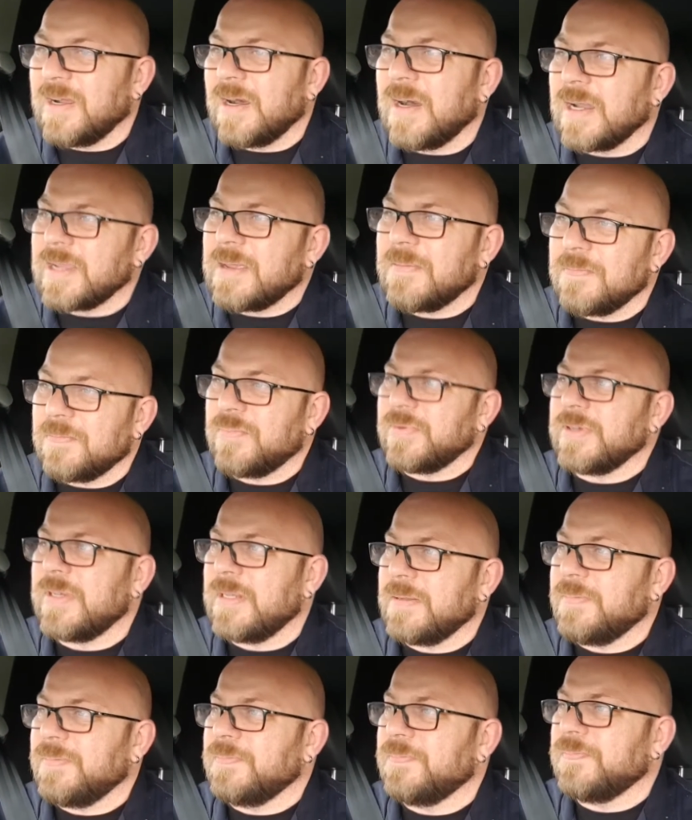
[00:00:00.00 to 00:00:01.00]
am
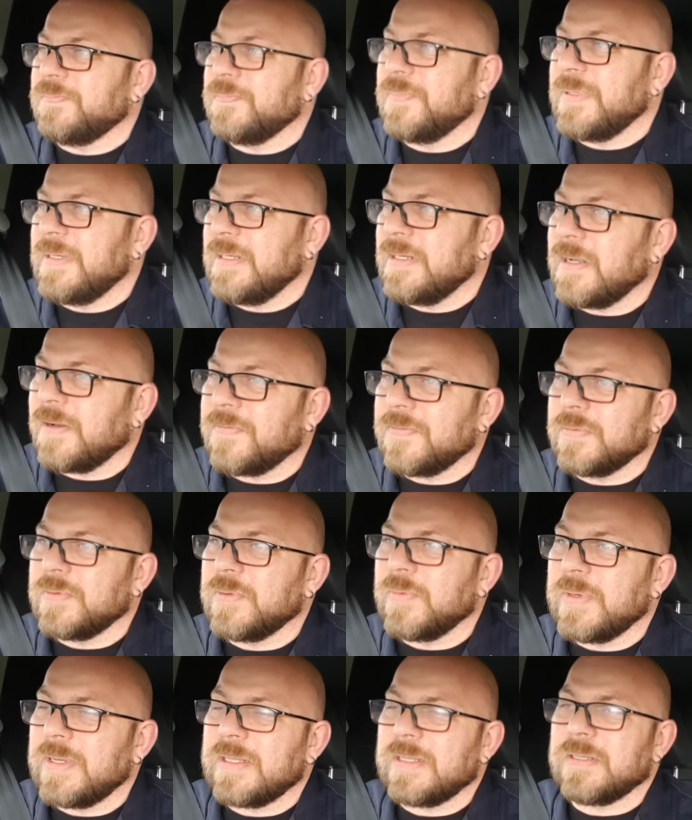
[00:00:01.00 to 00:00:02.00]
pretty peed off of
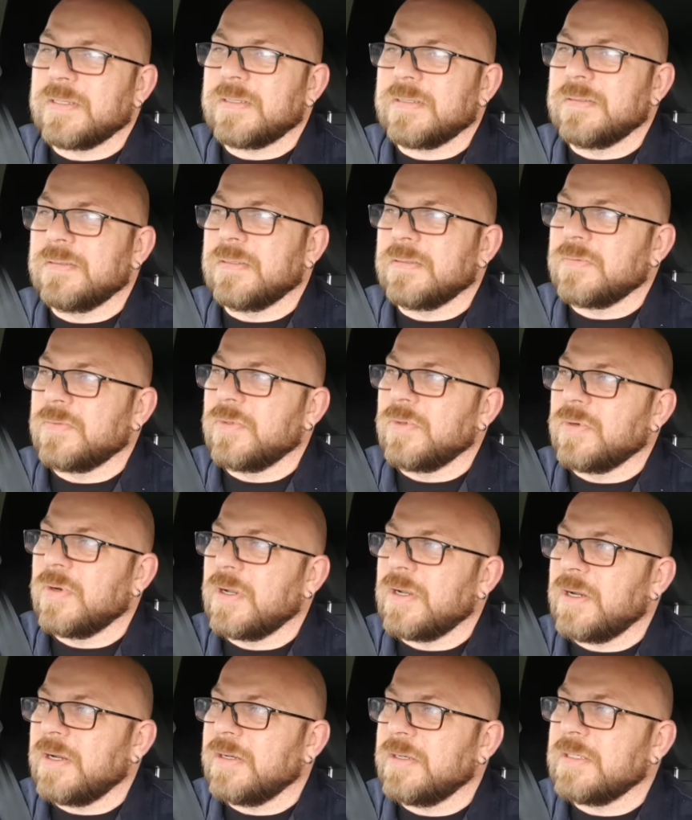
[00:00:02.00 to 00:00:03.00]
the way that
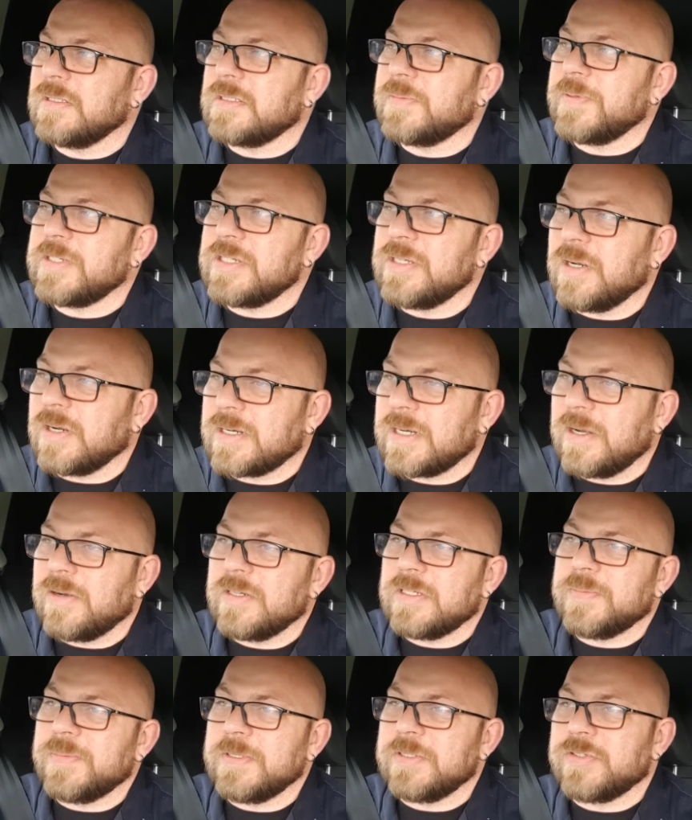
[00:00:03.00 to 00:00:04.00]
rural Ireland, especially North
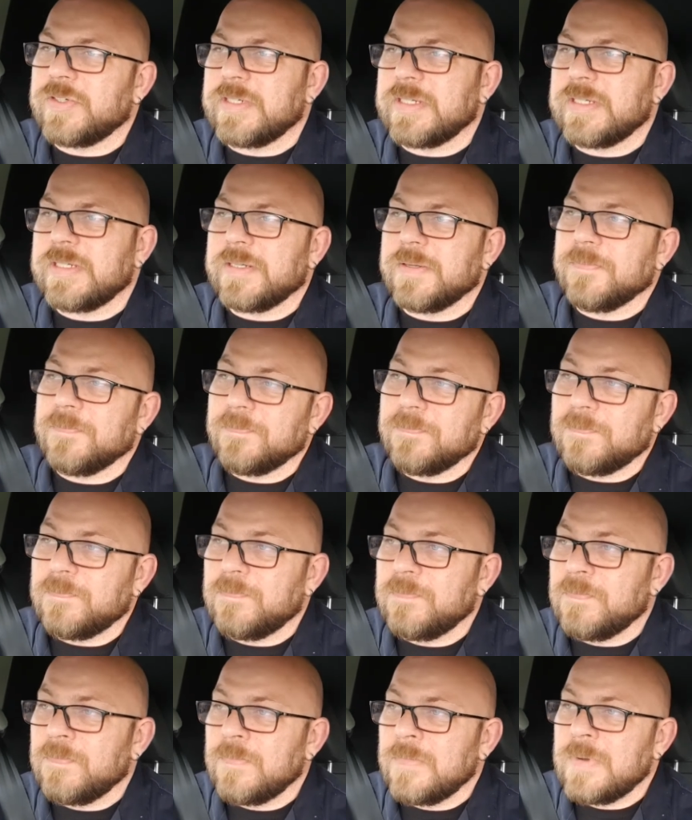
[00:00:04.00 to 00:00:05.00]
Kerry, is being treated.
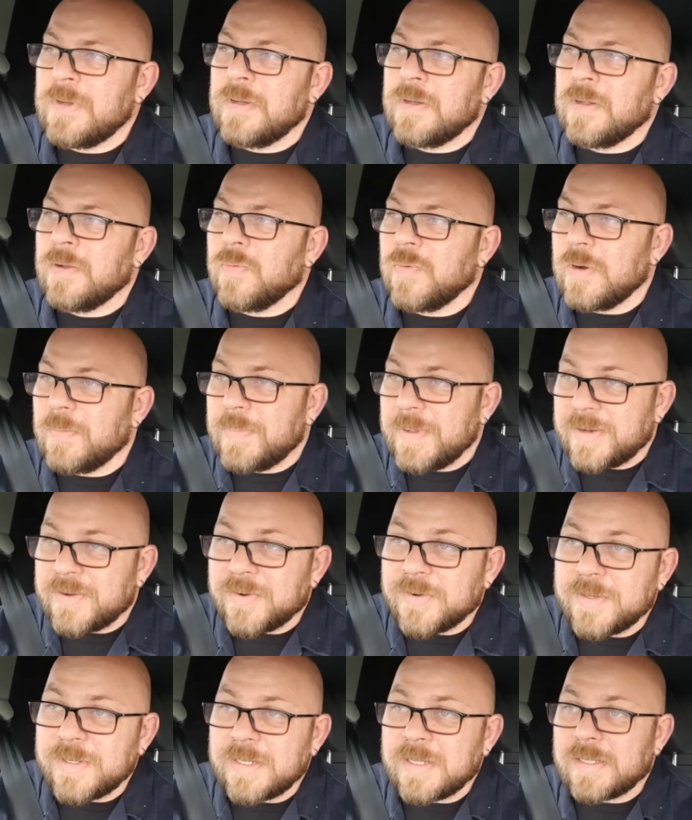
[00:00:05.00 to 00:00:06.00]
We're
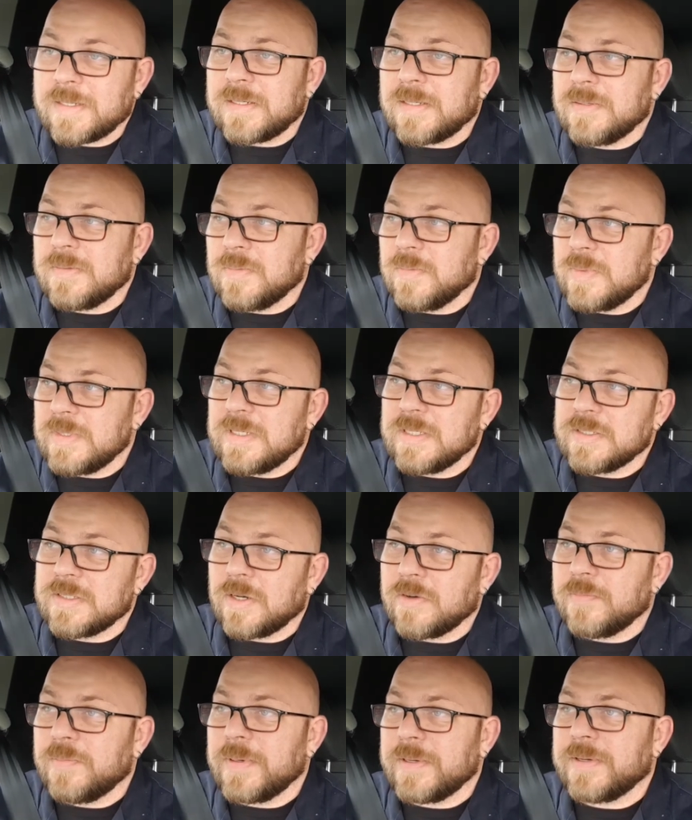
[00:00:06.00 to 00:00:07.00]
better than that, and we
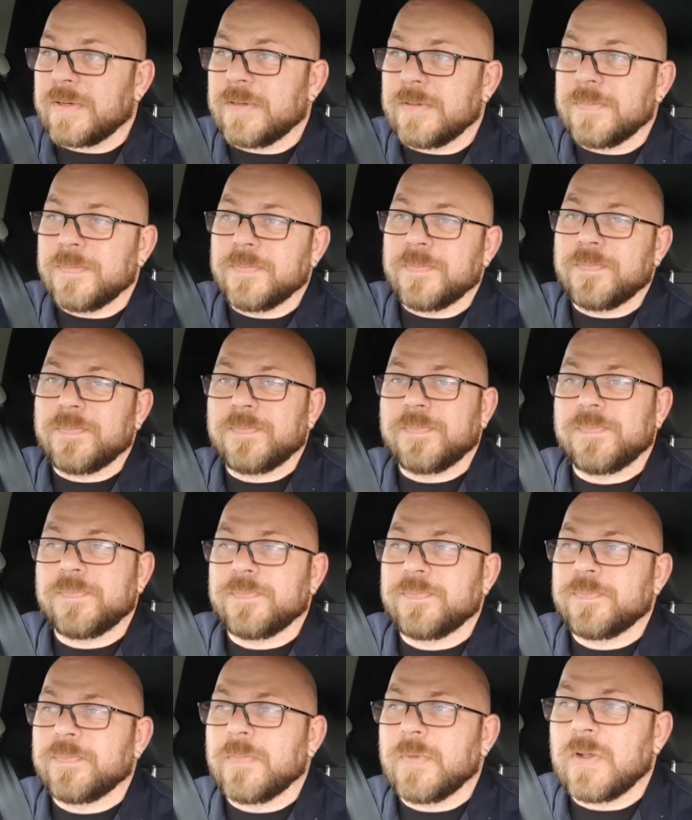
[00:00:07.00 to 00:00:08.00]
deserve better.
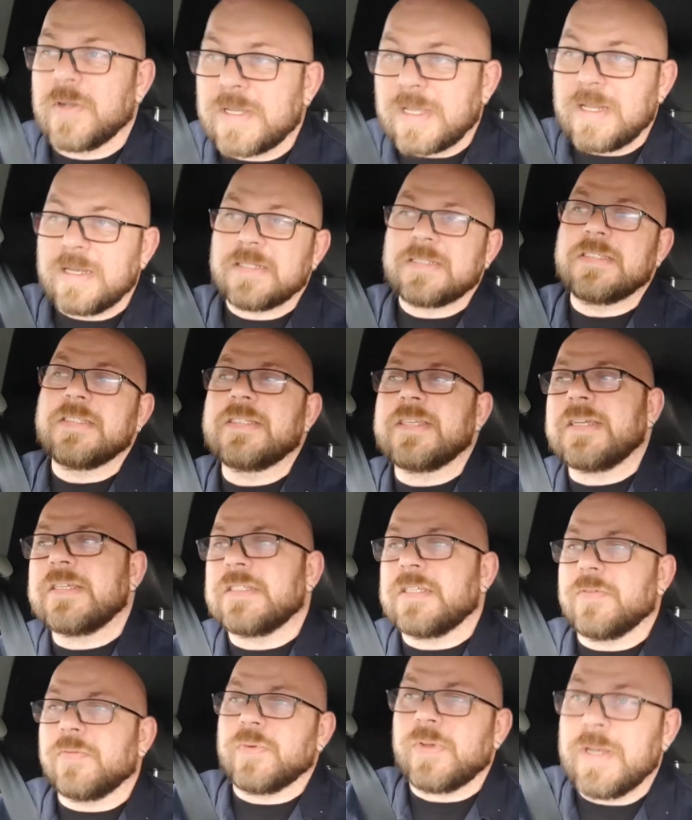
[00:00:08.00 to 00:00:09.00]
Okay, listen,
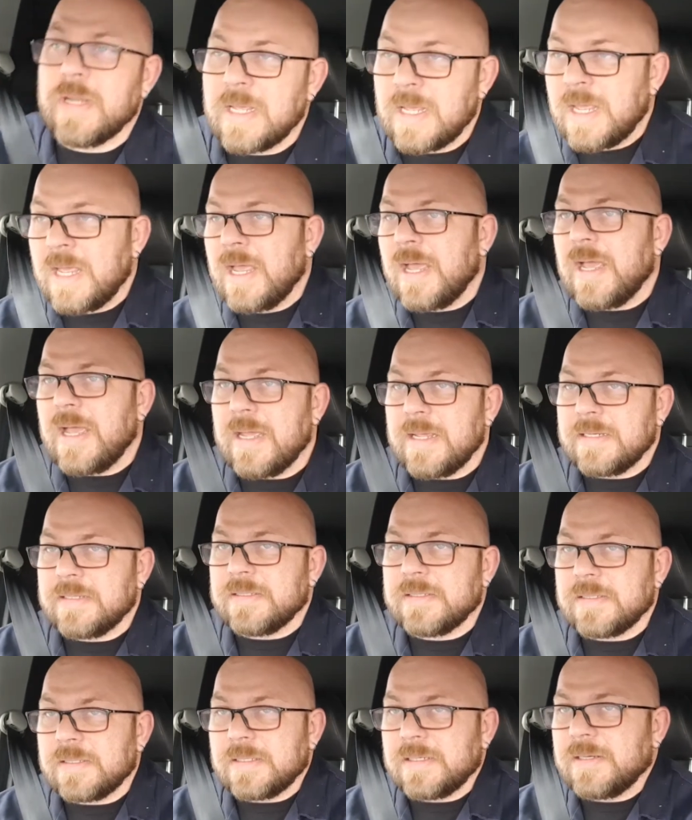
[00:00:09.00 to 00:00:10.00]
thanks everyone,
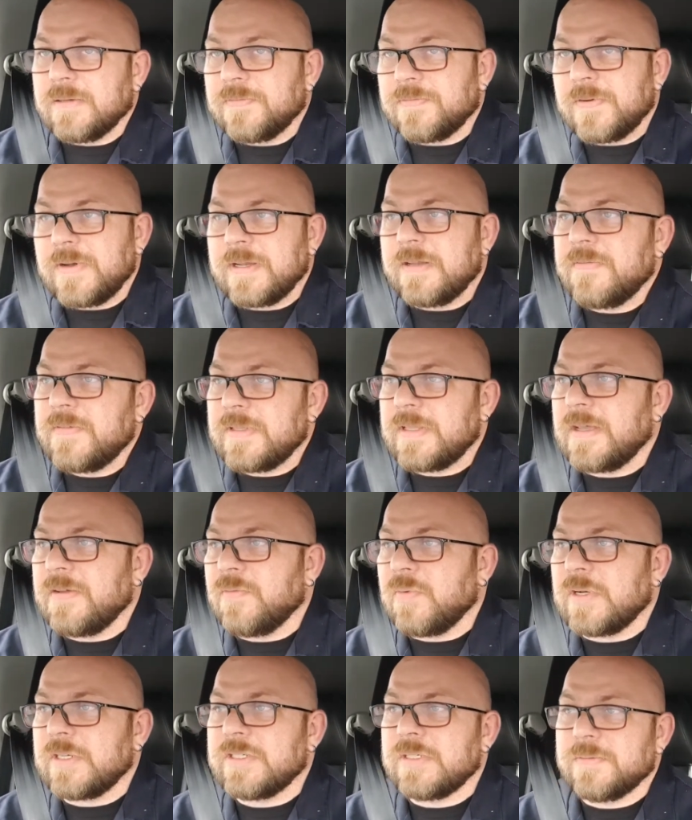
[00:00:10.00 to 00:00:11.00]
and for any of you that
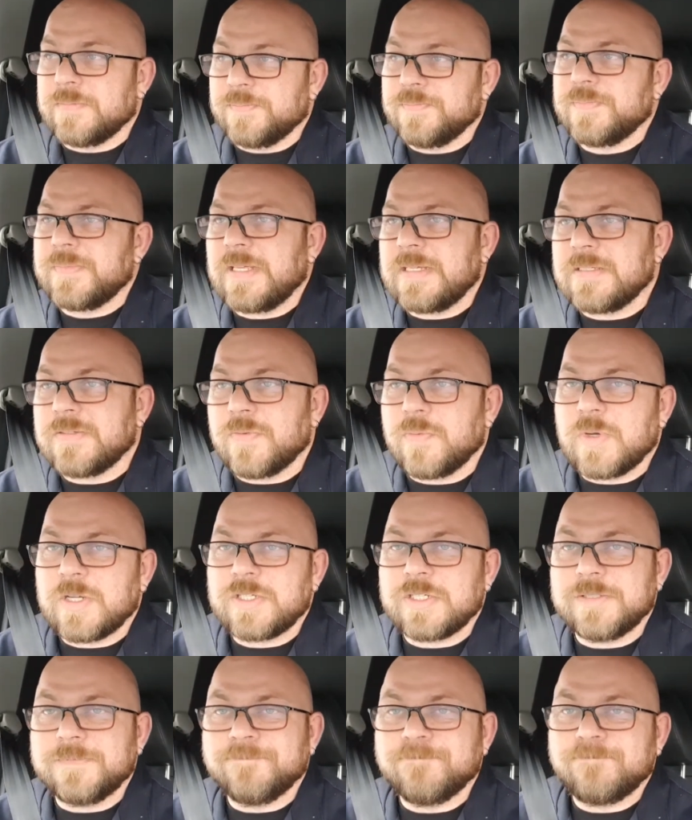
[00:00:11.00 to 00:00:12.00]
have watched, thanks for
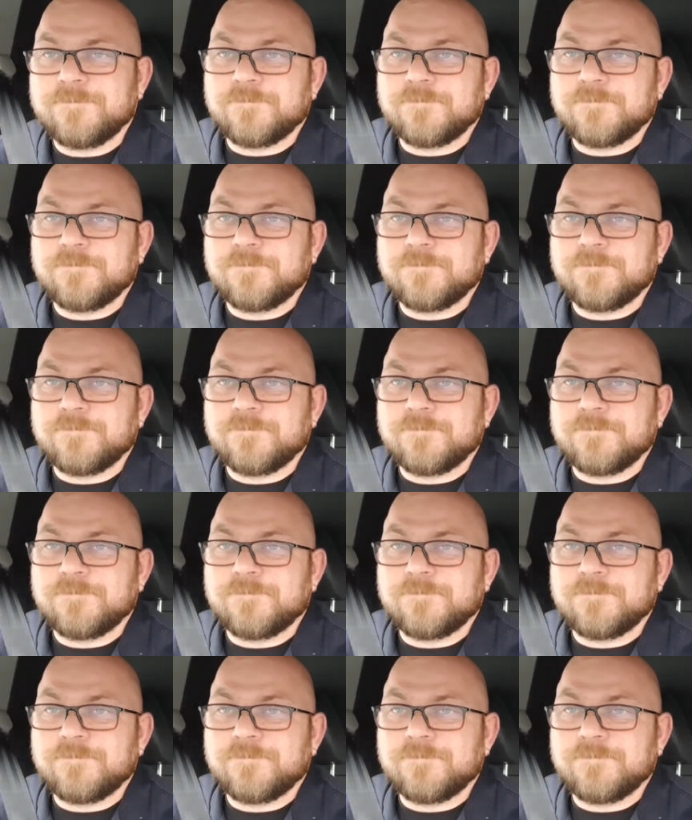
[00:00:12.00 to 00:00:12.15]
watching.